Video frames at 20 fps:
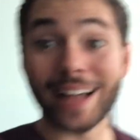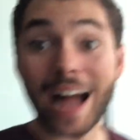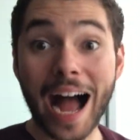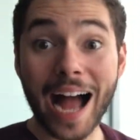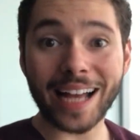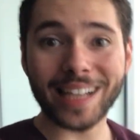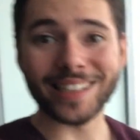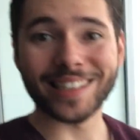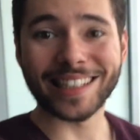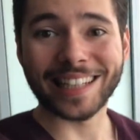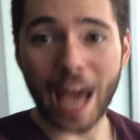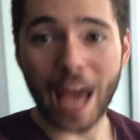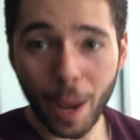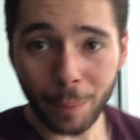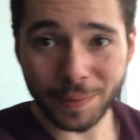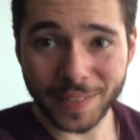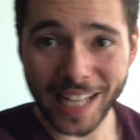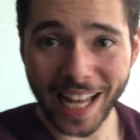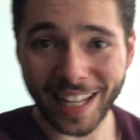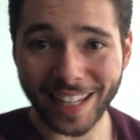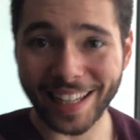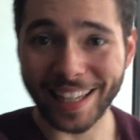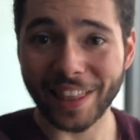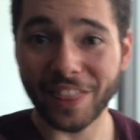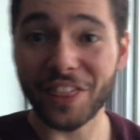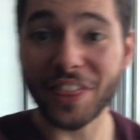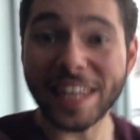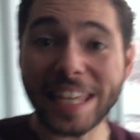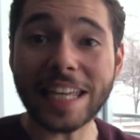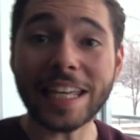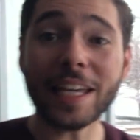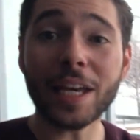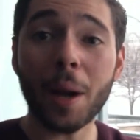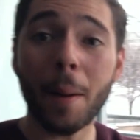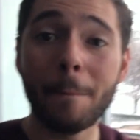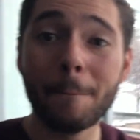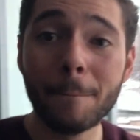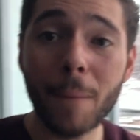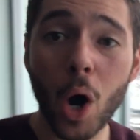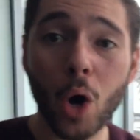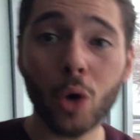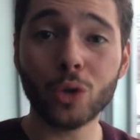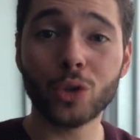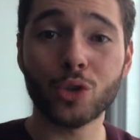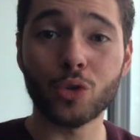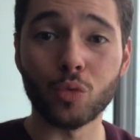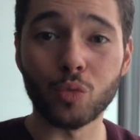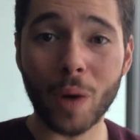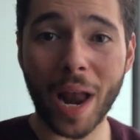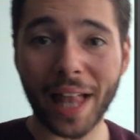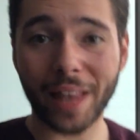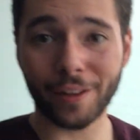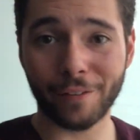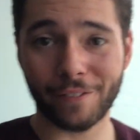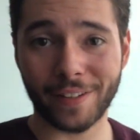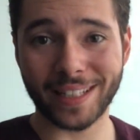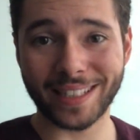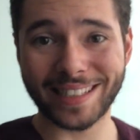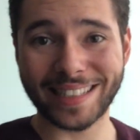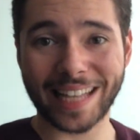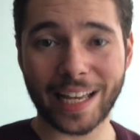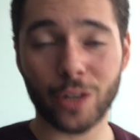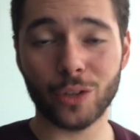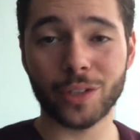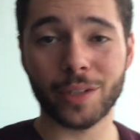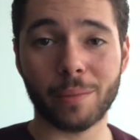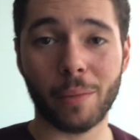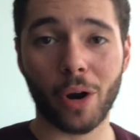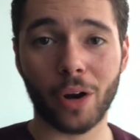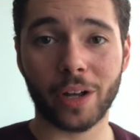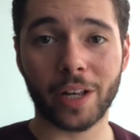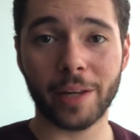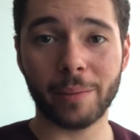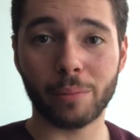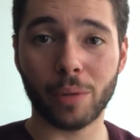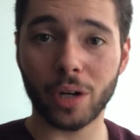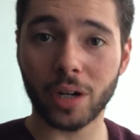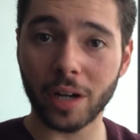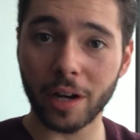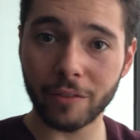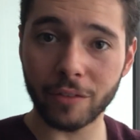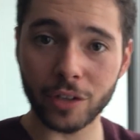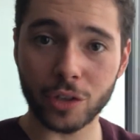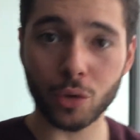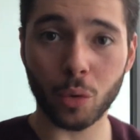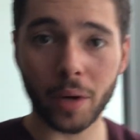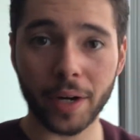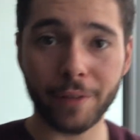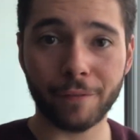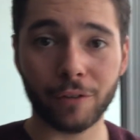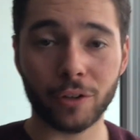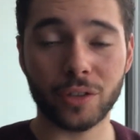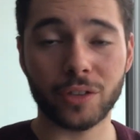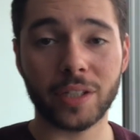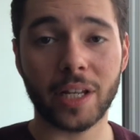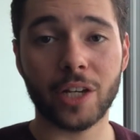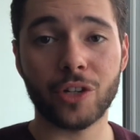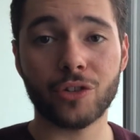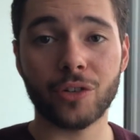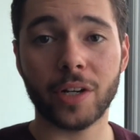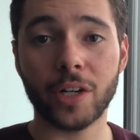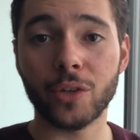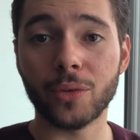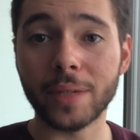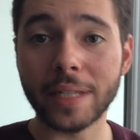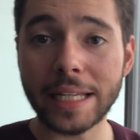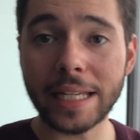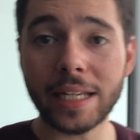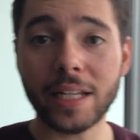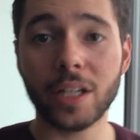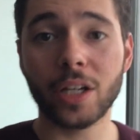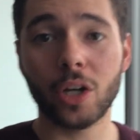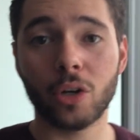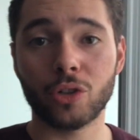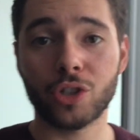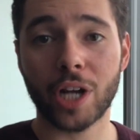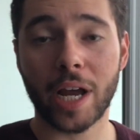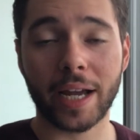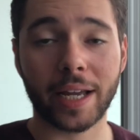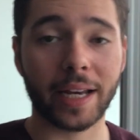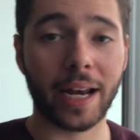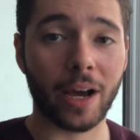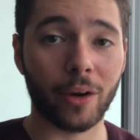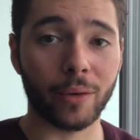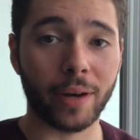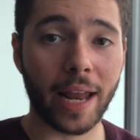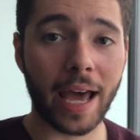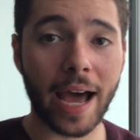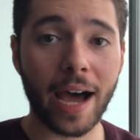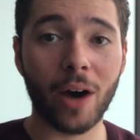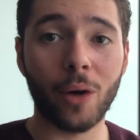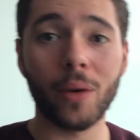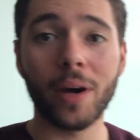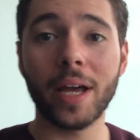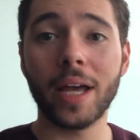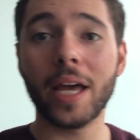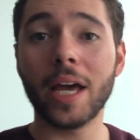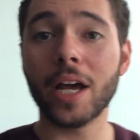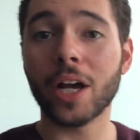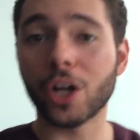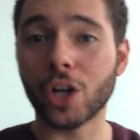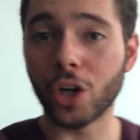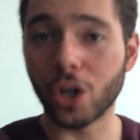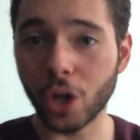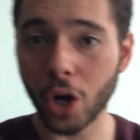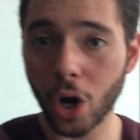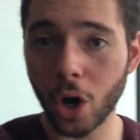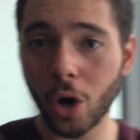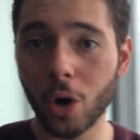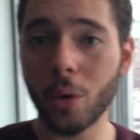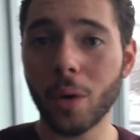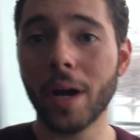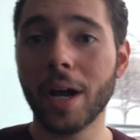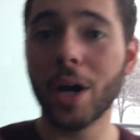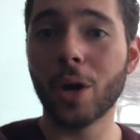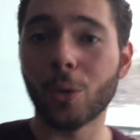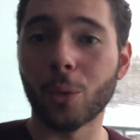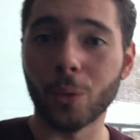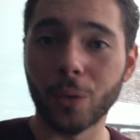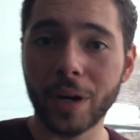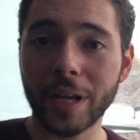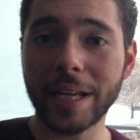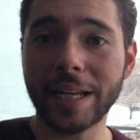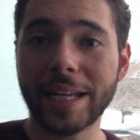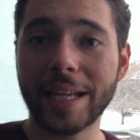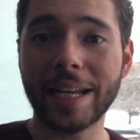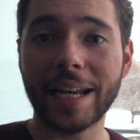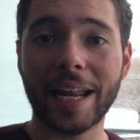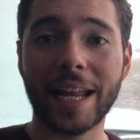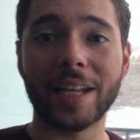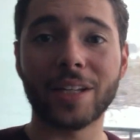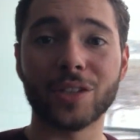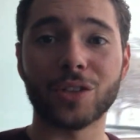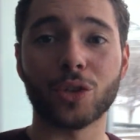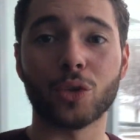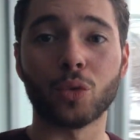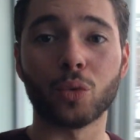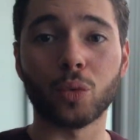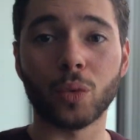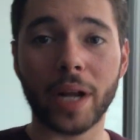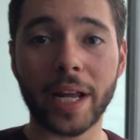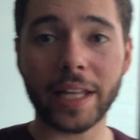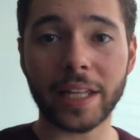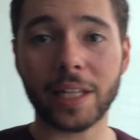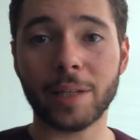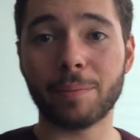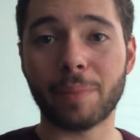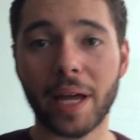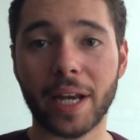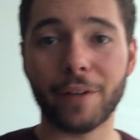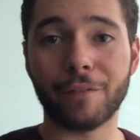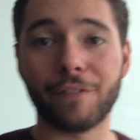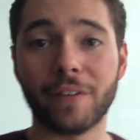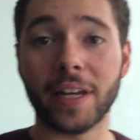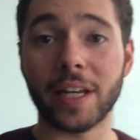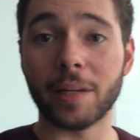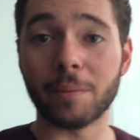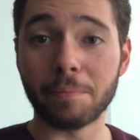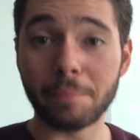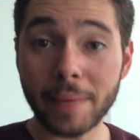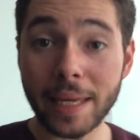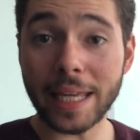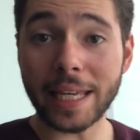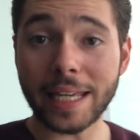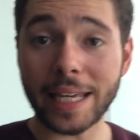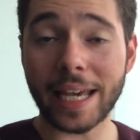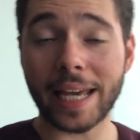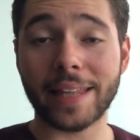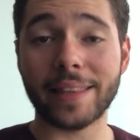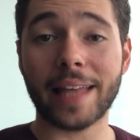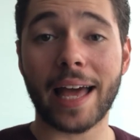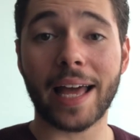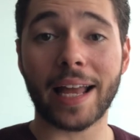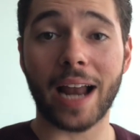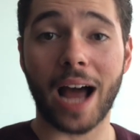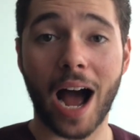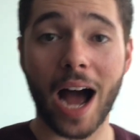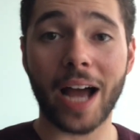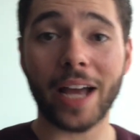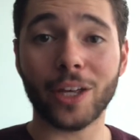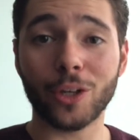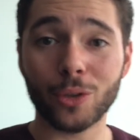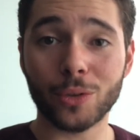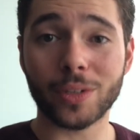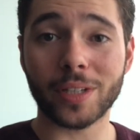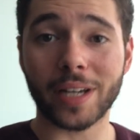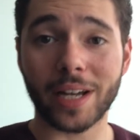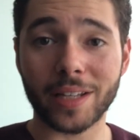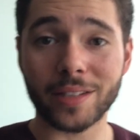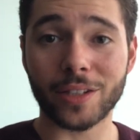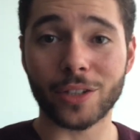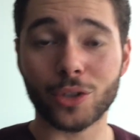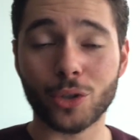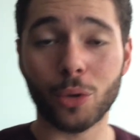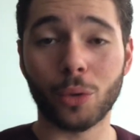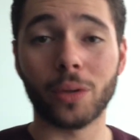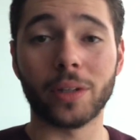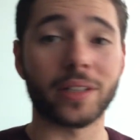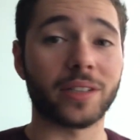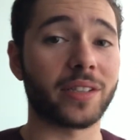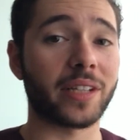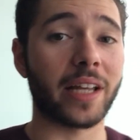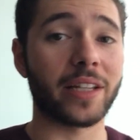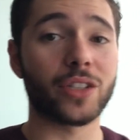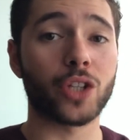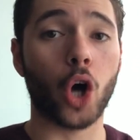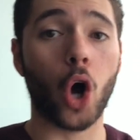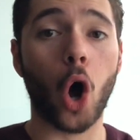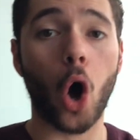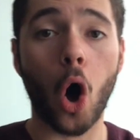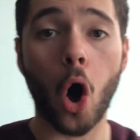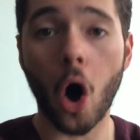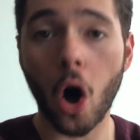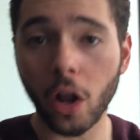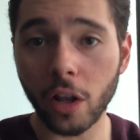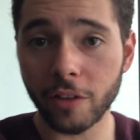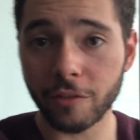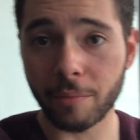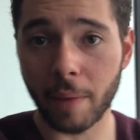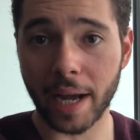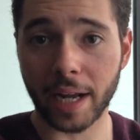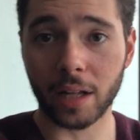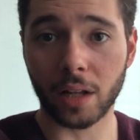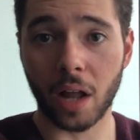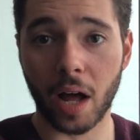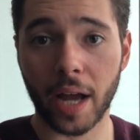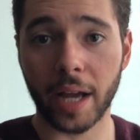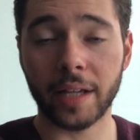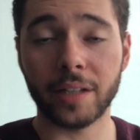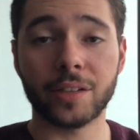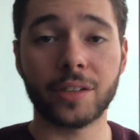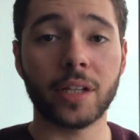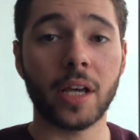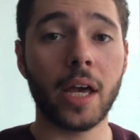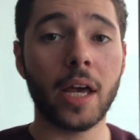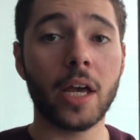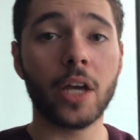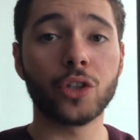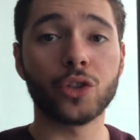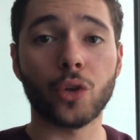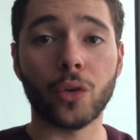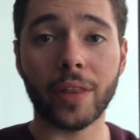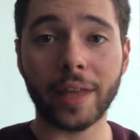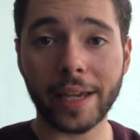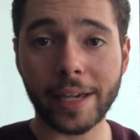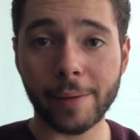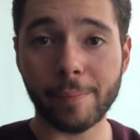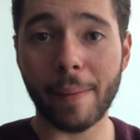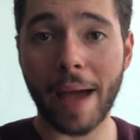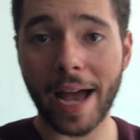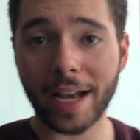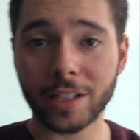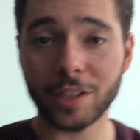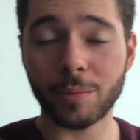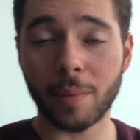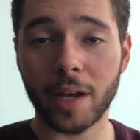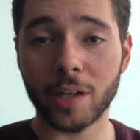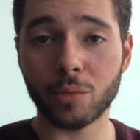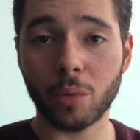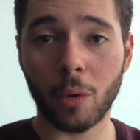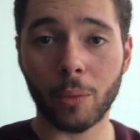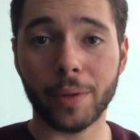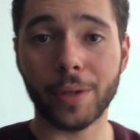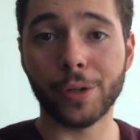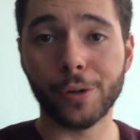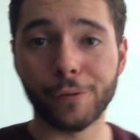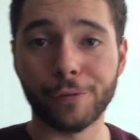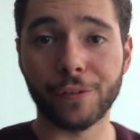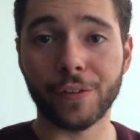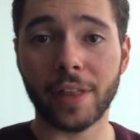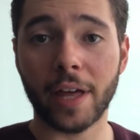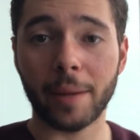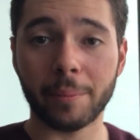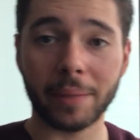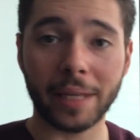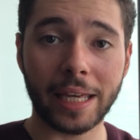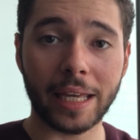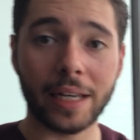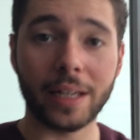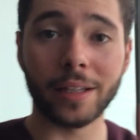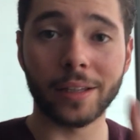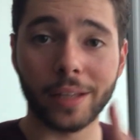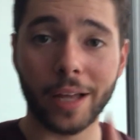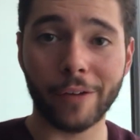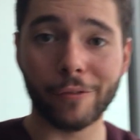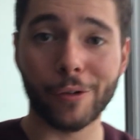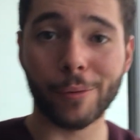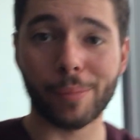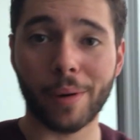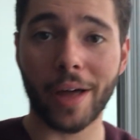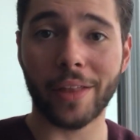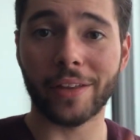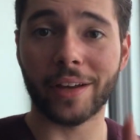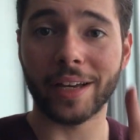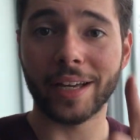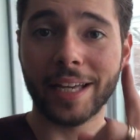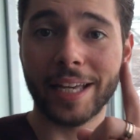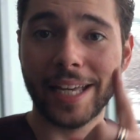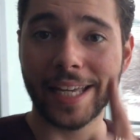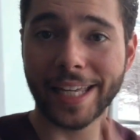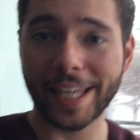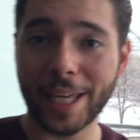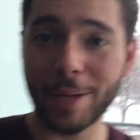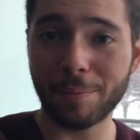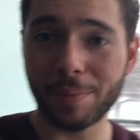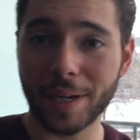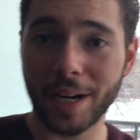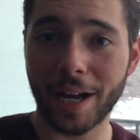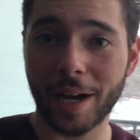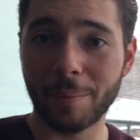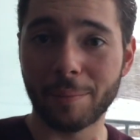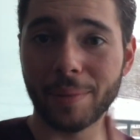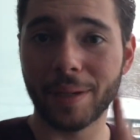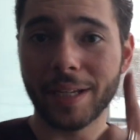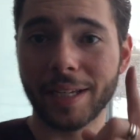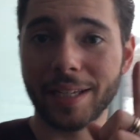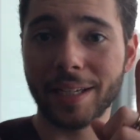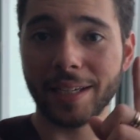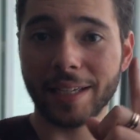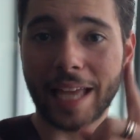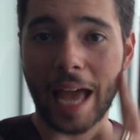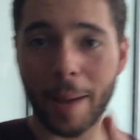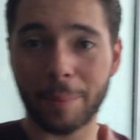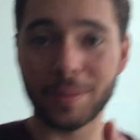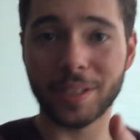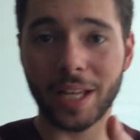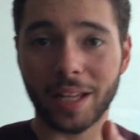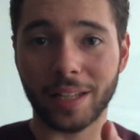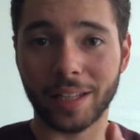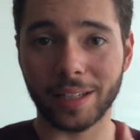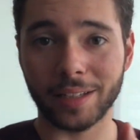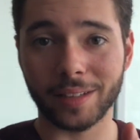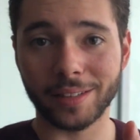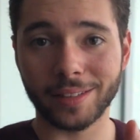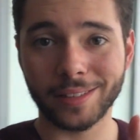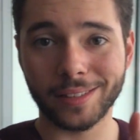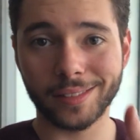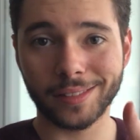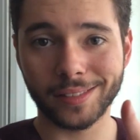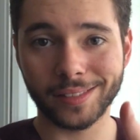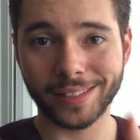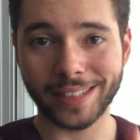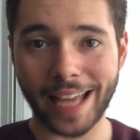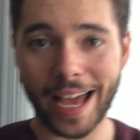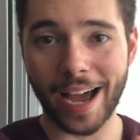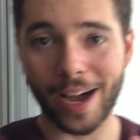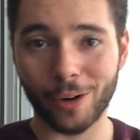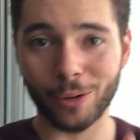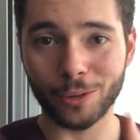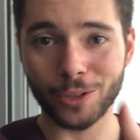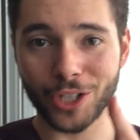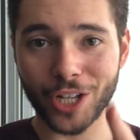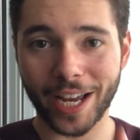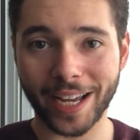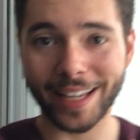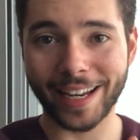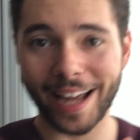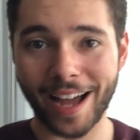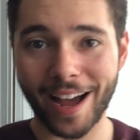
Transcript: Guys, Gap Selling, the most relevant sales and marketing book of the 21st century. You need to go check it out now. Go read it. It has greatly benefited me in that I use it as a tool to send to all of my clients so they can maximize what we do for them. Keenan, love your brother. Keep it up. Gap Selling. Now, check it